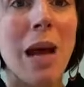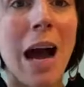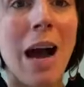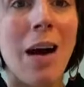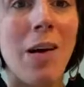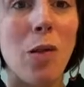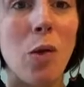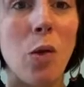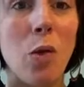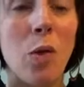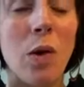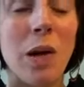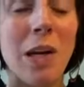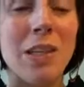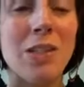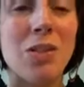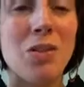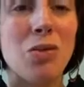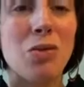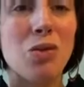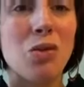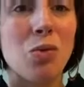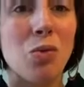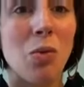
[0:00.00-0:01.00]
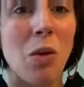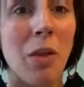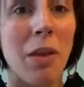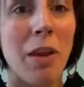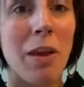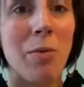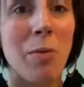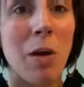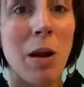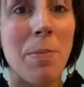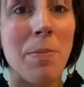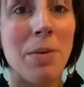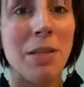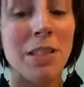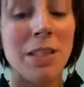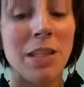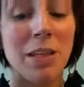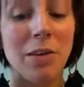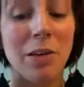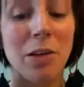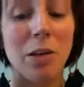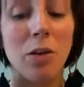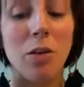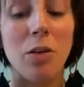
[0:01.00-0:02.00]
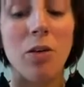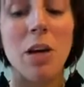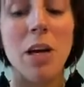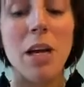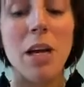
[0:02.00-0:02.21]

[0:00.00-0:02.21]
alloy, so it's really great material,